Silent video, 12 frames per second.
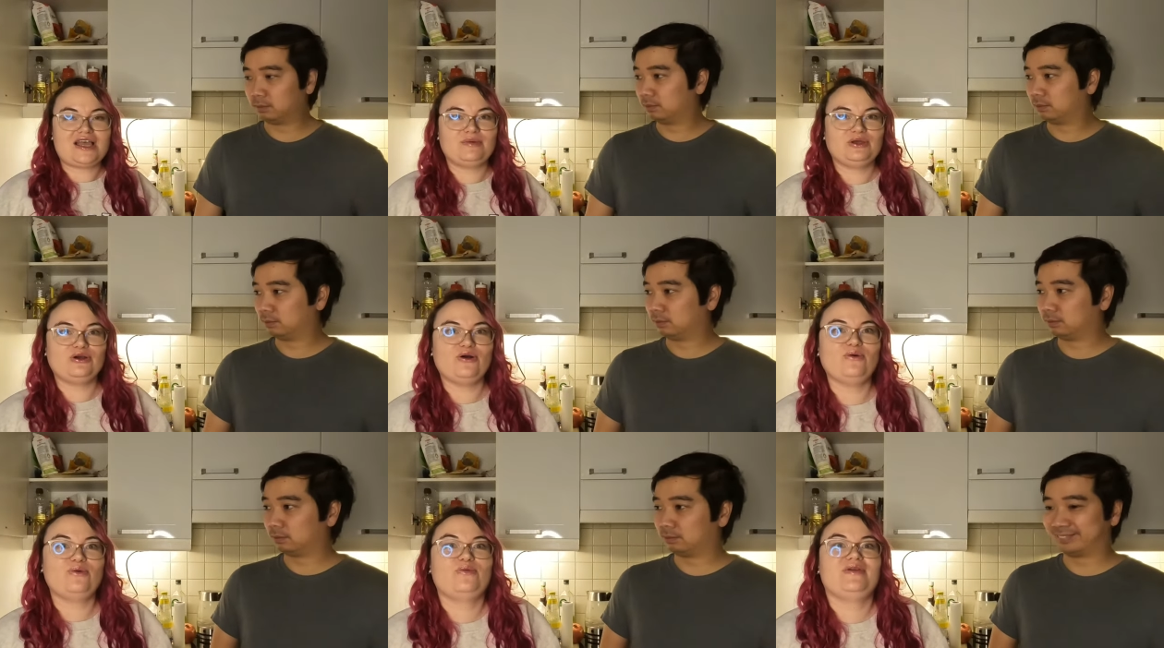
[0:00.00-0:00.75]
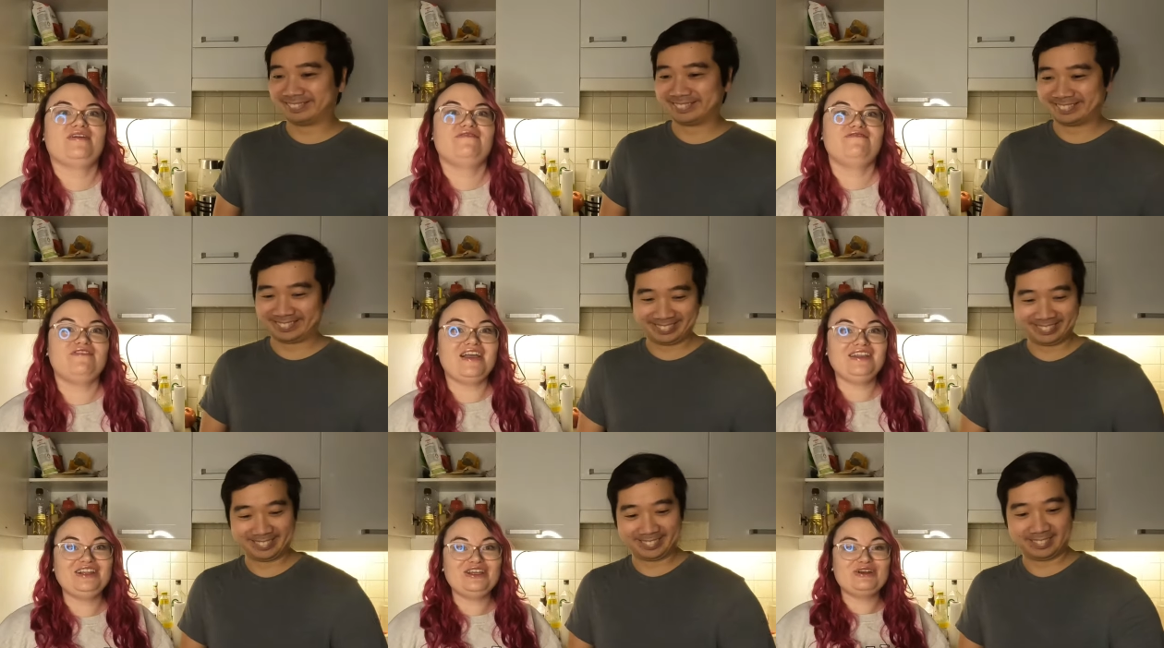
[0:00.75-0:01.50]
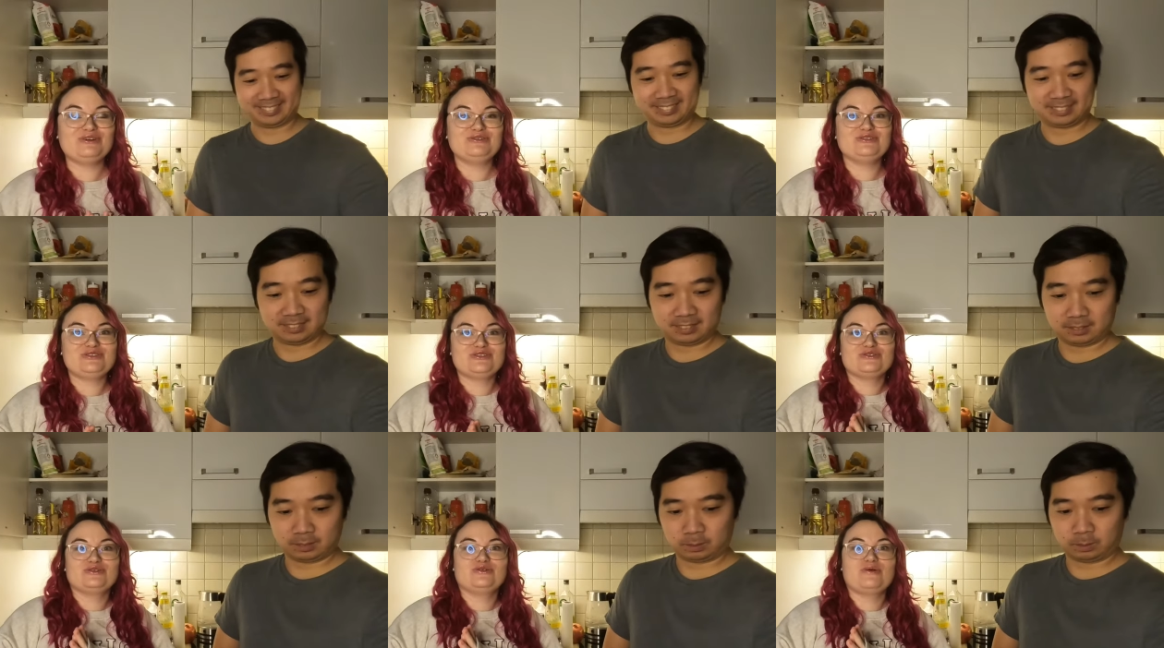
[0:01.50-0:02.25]
Speaker 1: time ago, we are finally going
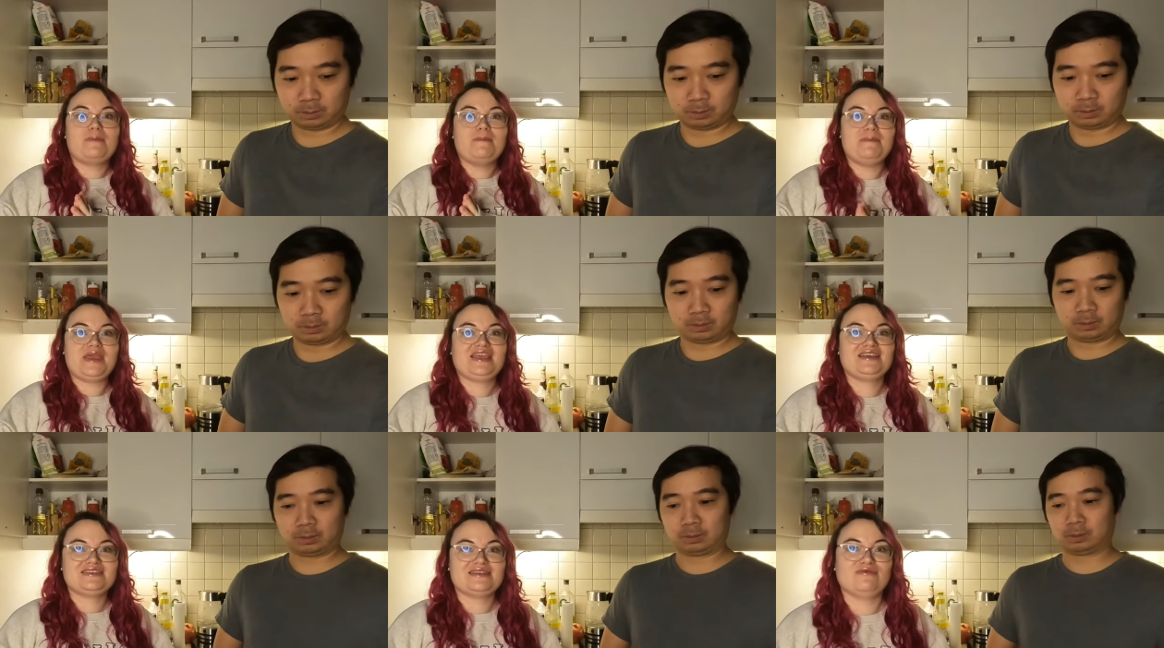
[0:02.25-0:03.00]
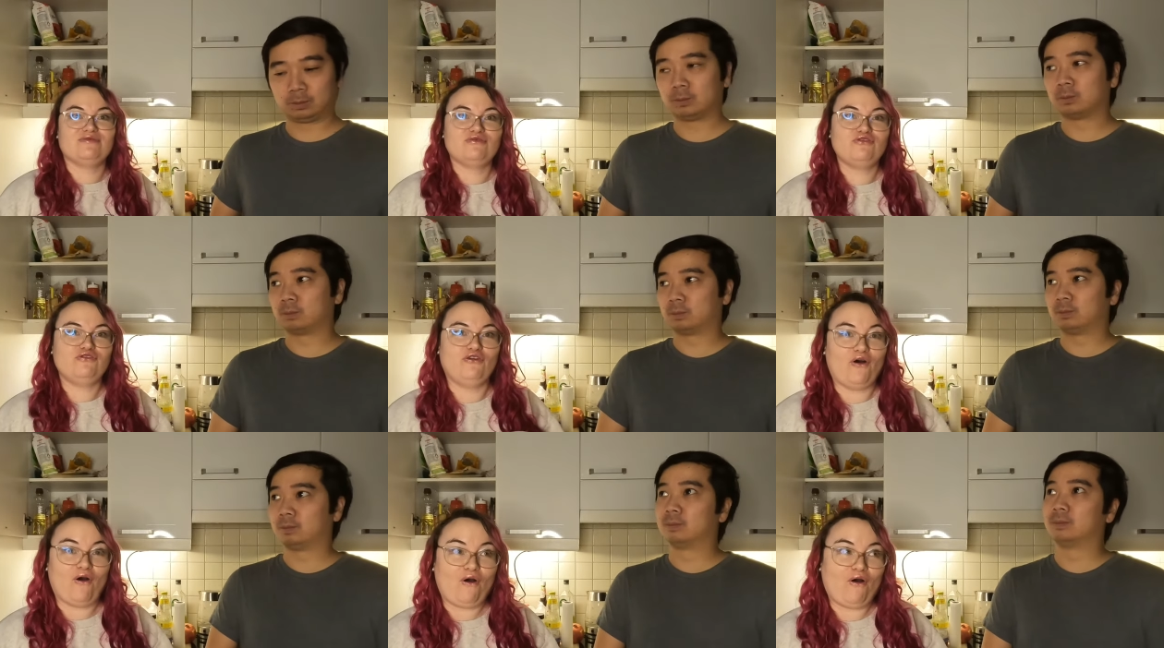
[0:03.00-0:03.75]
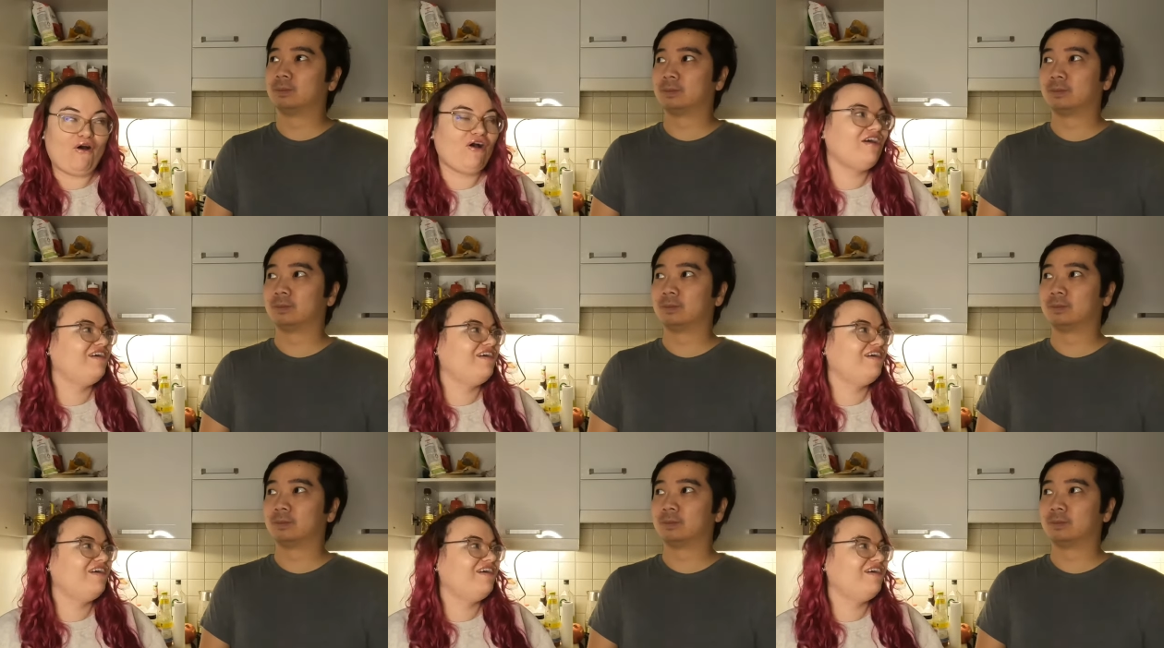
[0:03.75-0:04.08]
to make some pho.